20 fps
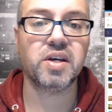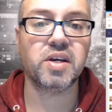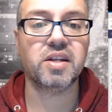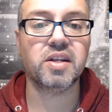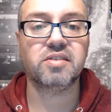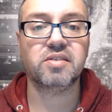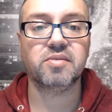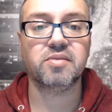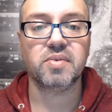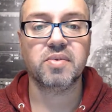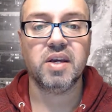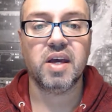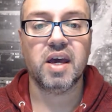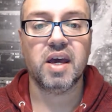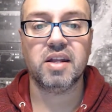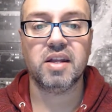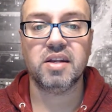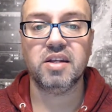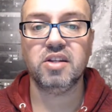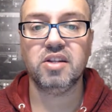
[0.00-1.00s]
And each
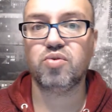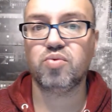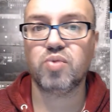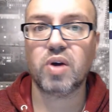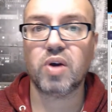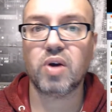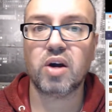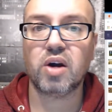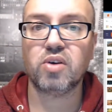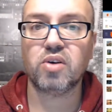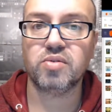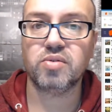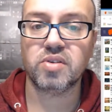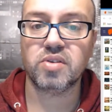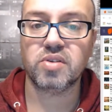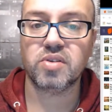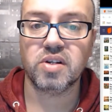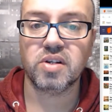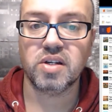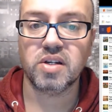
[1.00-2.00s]
round you will
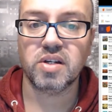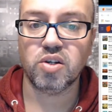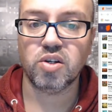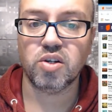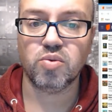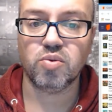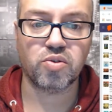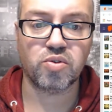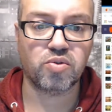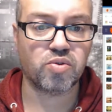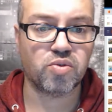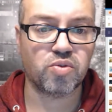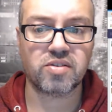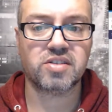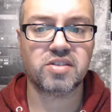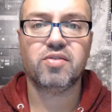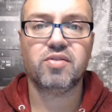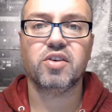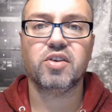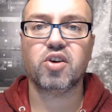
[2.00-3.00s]
draft 7
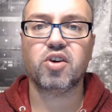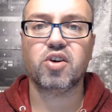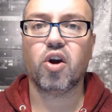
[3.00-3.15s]
cards,